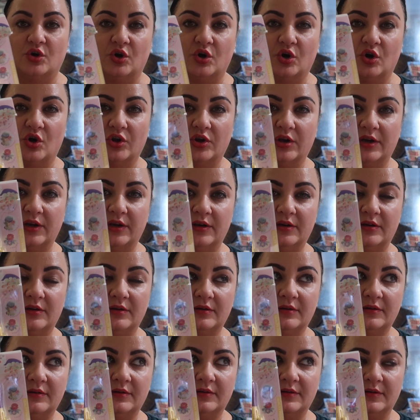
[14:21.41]

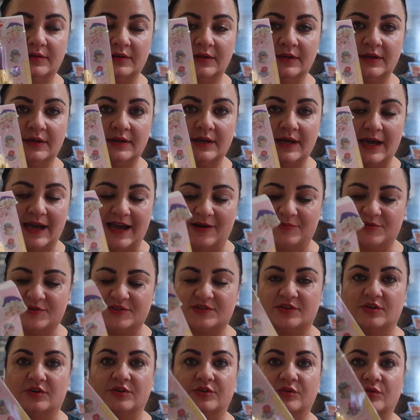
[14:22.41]
on
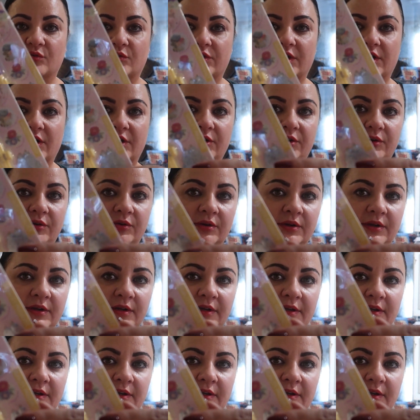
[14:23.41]
Amazon, although